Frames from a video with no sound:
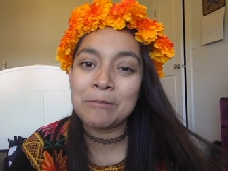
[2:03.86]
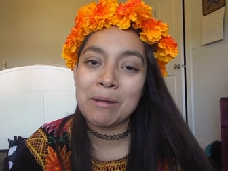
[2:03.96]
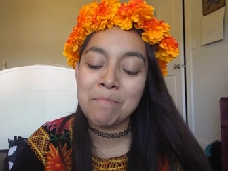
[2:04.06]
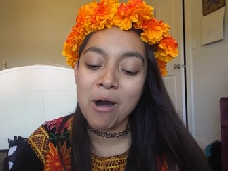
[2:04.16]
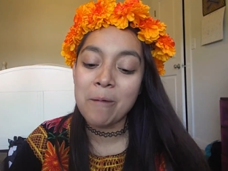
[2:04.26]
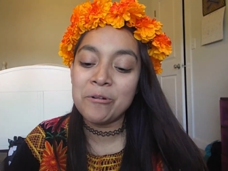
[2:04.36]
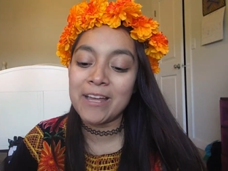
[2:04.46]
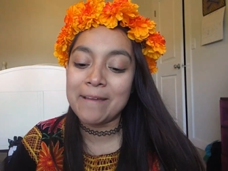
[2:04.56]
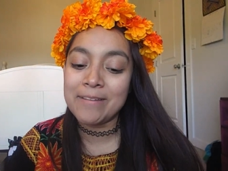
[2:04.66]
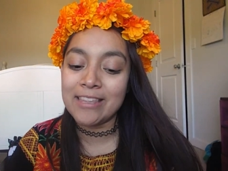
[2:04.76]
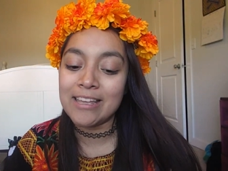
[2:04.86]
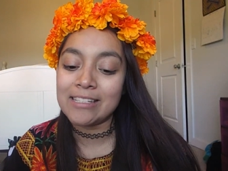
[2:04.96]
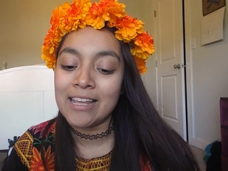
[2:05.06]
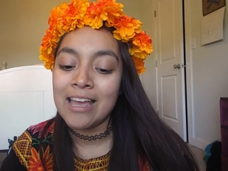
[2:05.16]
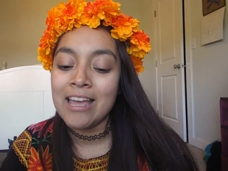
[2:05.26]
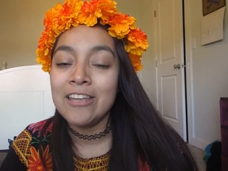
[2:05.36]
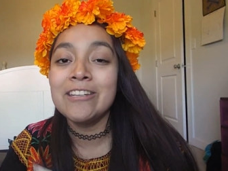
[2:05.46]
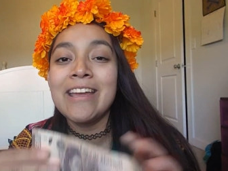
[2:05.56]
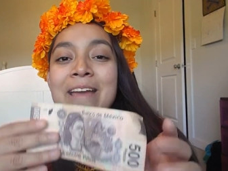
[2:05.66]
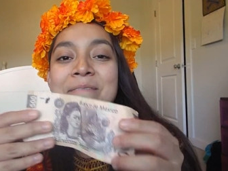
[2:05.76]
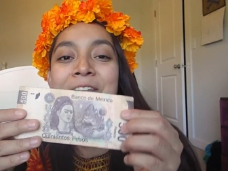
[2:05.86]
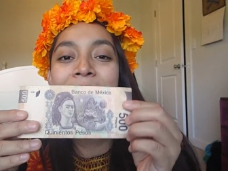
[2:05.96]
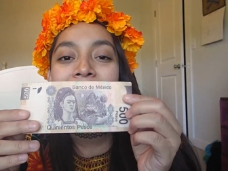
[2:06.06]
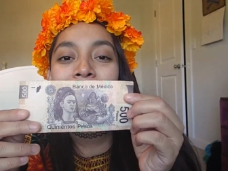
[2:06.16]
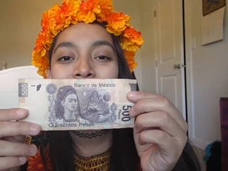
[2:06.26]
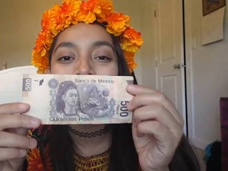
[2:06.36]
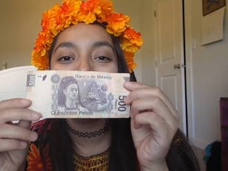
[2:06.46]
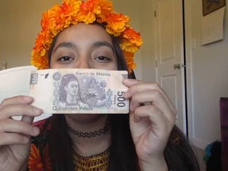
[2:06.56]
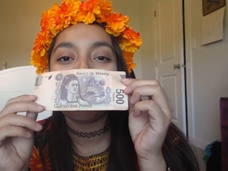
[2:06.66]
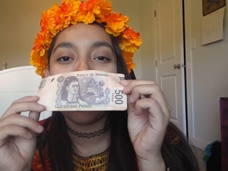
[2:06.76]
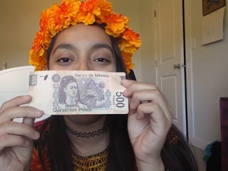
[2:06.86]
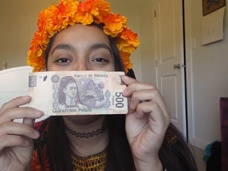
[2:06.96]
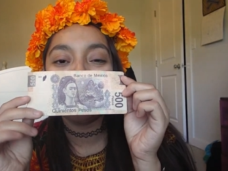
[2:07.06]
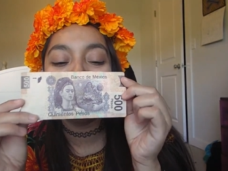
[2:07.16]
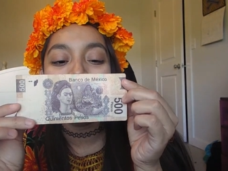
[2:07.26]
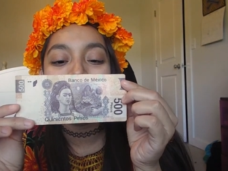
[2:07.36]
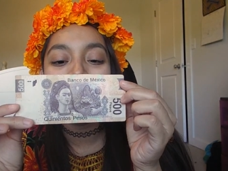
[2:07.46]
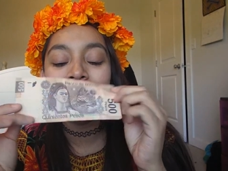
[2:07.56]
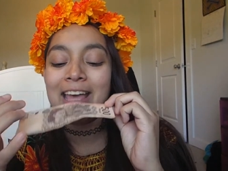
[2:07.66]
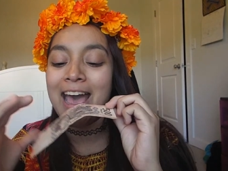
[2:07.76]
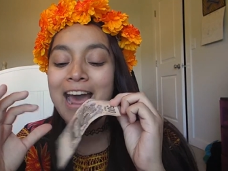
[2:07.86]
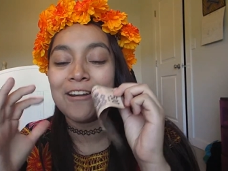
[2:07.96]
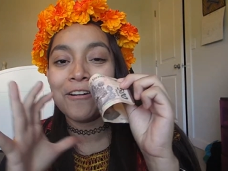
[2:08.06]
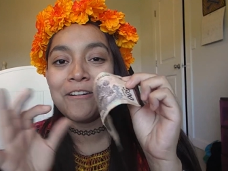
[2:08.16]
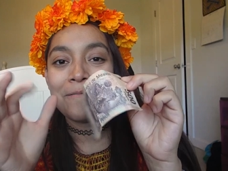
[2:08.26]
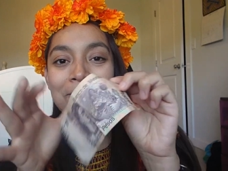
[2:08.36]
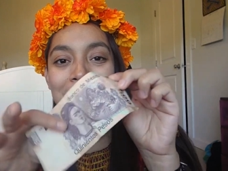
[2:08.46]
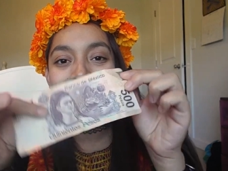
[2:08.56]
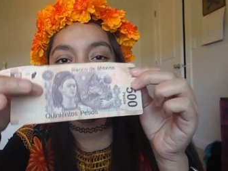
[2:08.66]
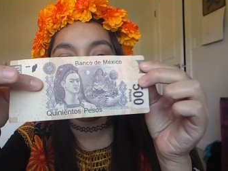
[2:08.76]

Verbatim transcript: is my mom who gave me this. She gave me a 500 peso dollars. I had her right